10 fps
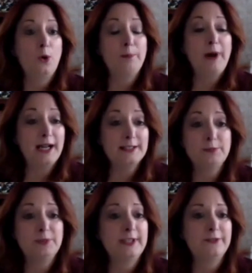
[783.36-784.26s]
or
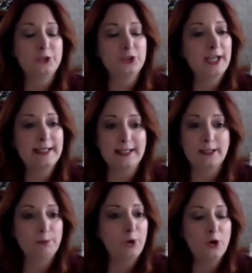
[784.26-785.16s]
possibly if you're checking
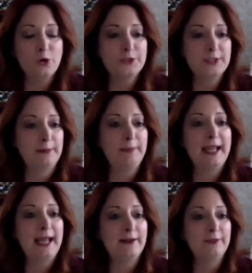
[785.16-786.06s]
their pulse, they may
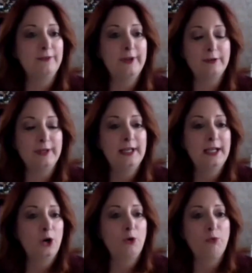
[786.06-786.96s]
have a very
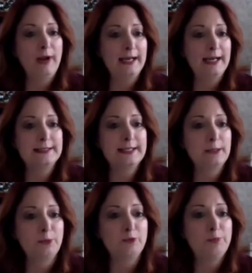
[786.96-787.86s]
erratic
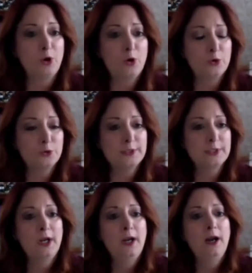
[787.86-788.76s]
type of pulse.
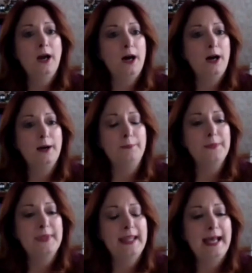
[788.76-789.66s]

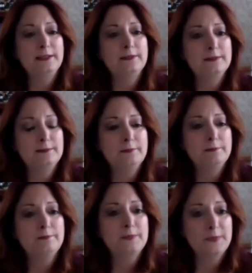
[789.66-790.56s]
That
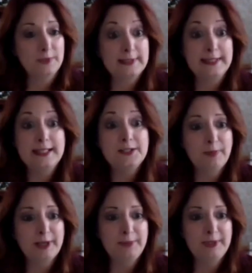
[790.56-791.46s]
this
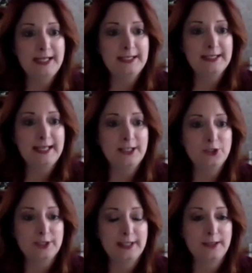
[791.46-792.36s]
might be an
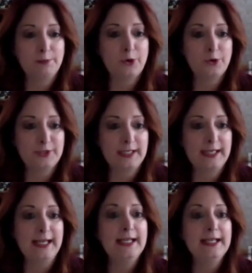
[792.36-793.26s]
indication that the person
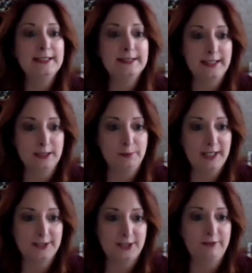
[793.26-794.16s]
is in the
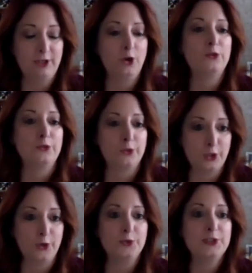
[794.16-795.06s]
midst of an
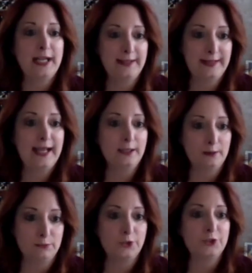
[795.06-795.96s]
overdose, and that
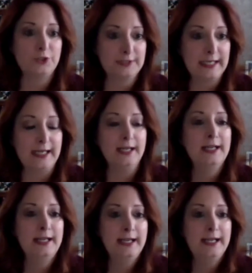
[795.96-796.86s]
emergency
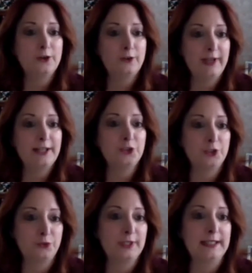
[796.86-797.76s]

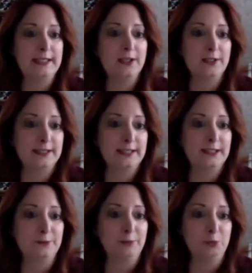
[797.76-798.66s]
intervention really does
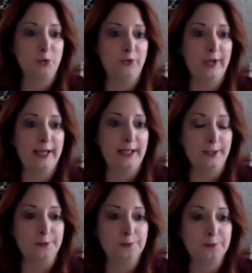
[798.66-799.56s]
need to be
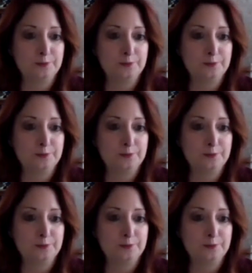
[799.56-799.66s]
provided.